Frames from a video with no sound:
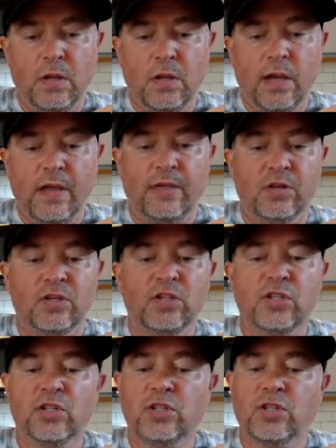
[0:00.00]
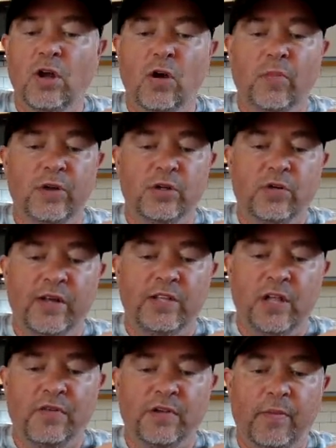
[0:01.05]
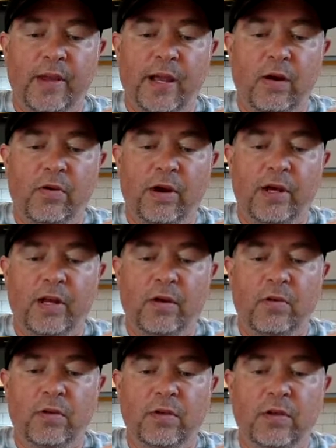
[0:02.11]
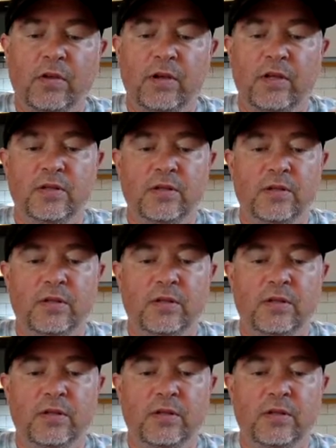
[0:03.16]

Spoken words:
and there's so much great stuff coming out right now. There is.